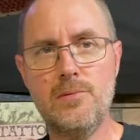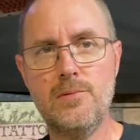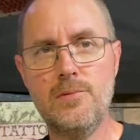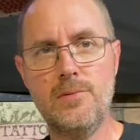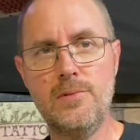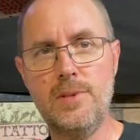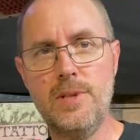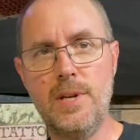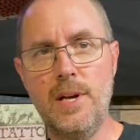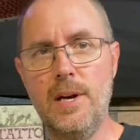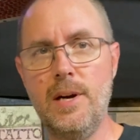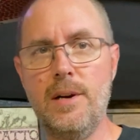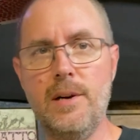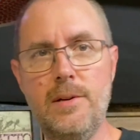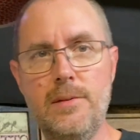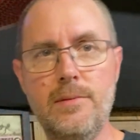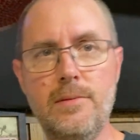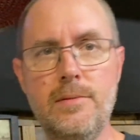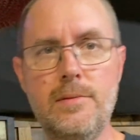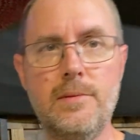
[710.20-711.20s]
No.
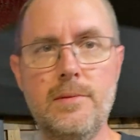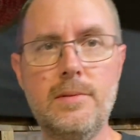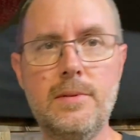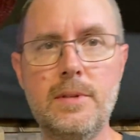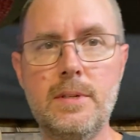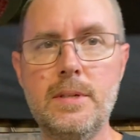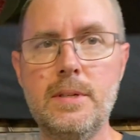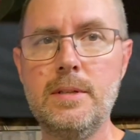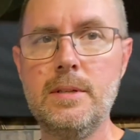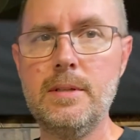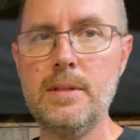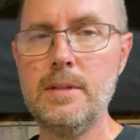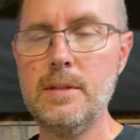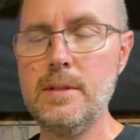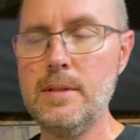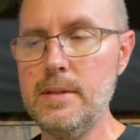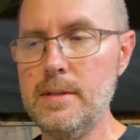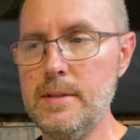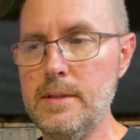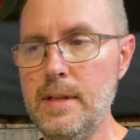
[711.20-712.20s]

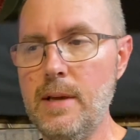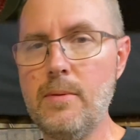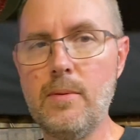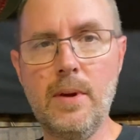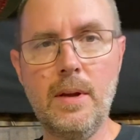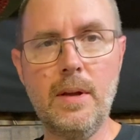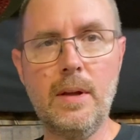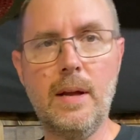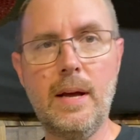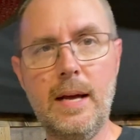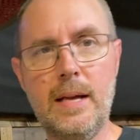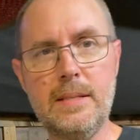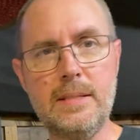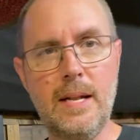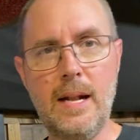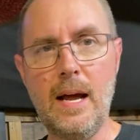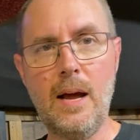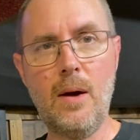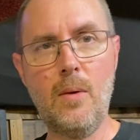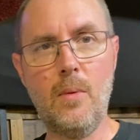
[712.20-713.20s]
They realized that
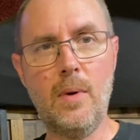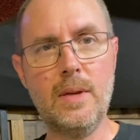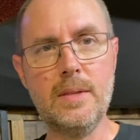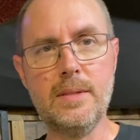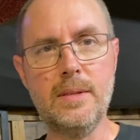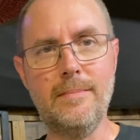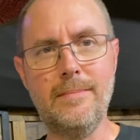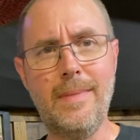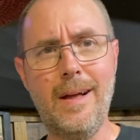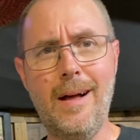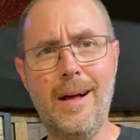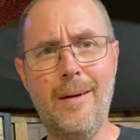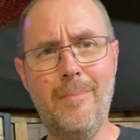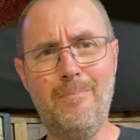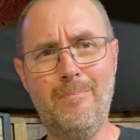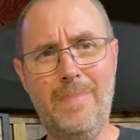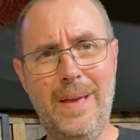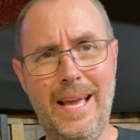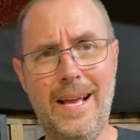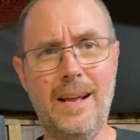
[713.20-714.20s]
I wasn't a
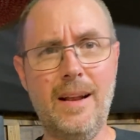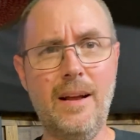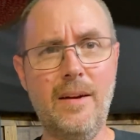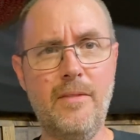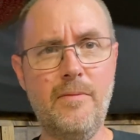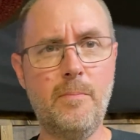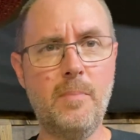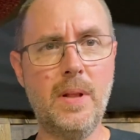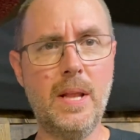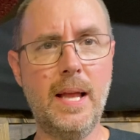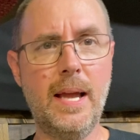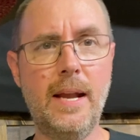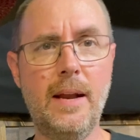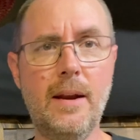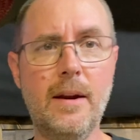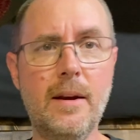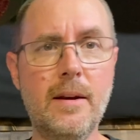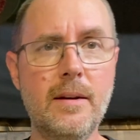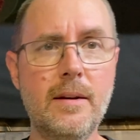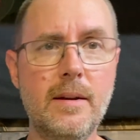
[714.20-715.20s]
big enough
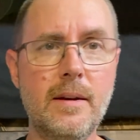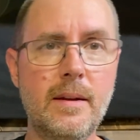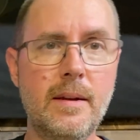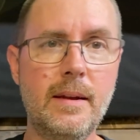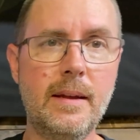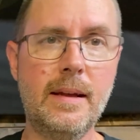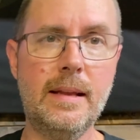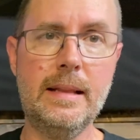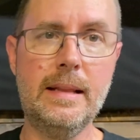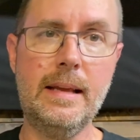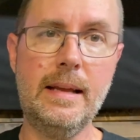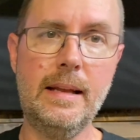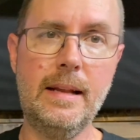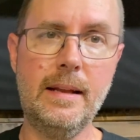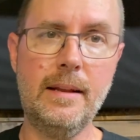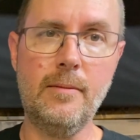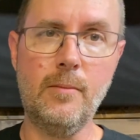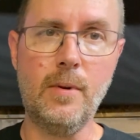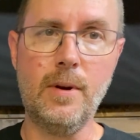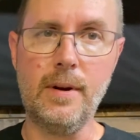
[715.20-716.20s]
player, and they
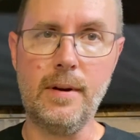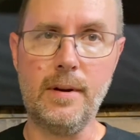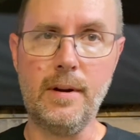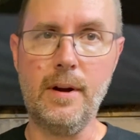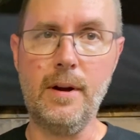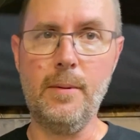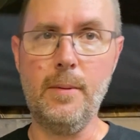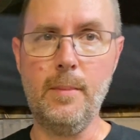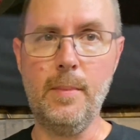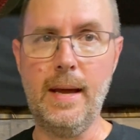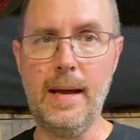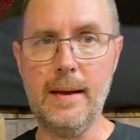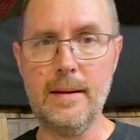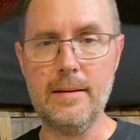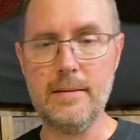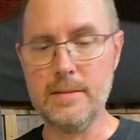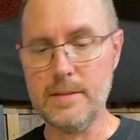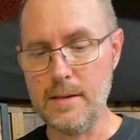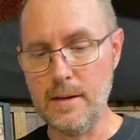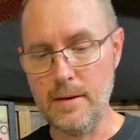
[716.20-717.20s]
didn't want to call me back.
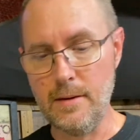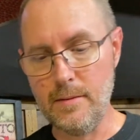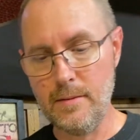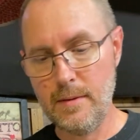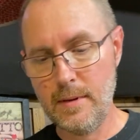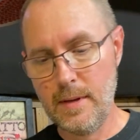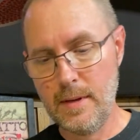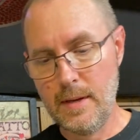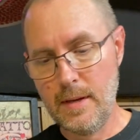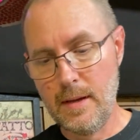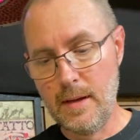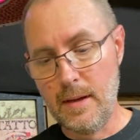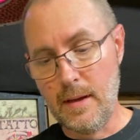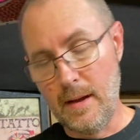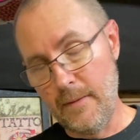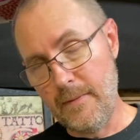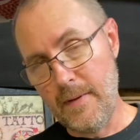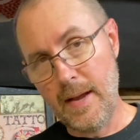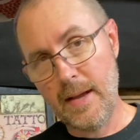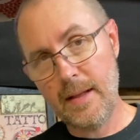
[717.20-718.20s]
So I
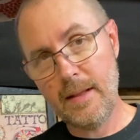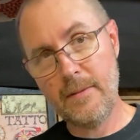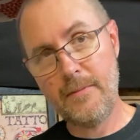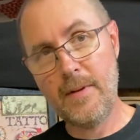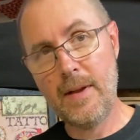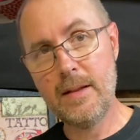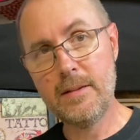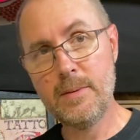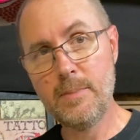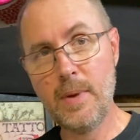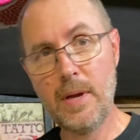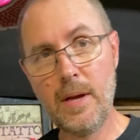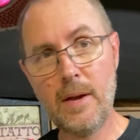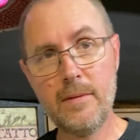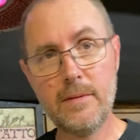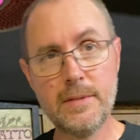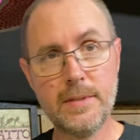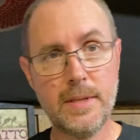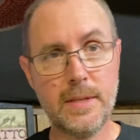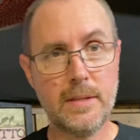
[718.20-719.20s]
finally found somebody
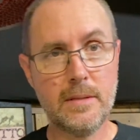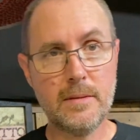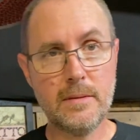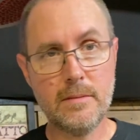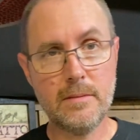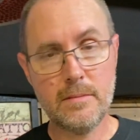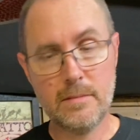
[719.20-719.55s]
overseas.